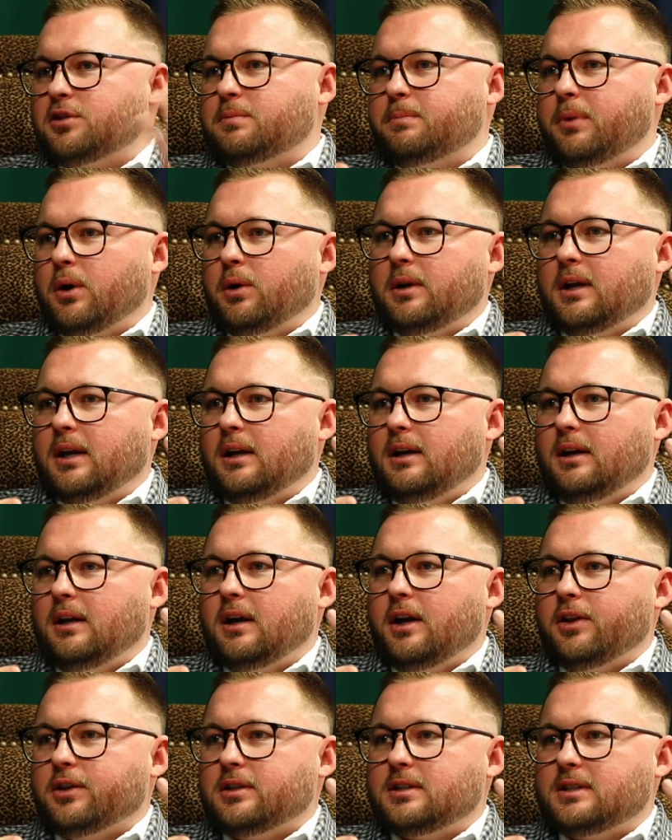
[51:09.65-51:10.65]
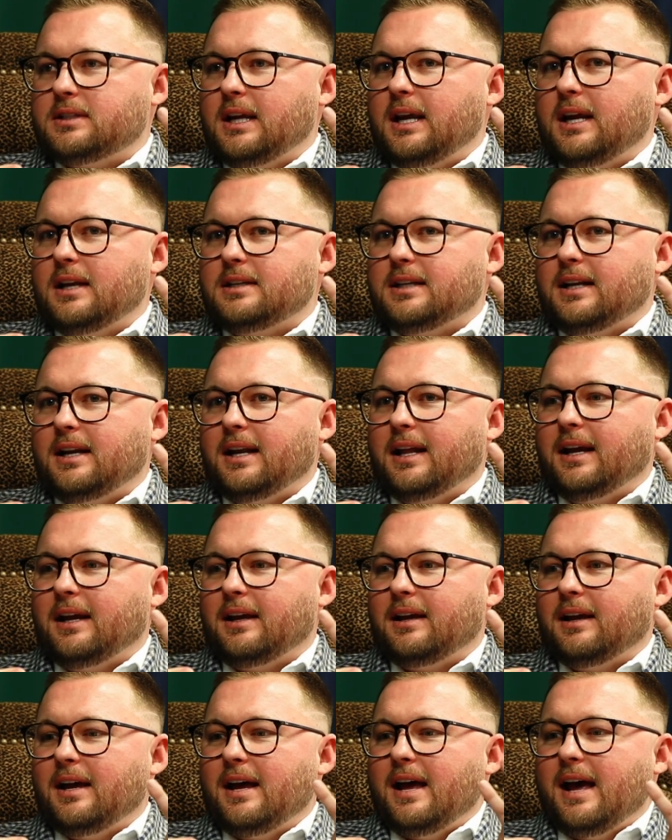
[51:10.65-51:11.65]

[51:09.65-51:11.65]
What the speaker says: spoken in other states, and like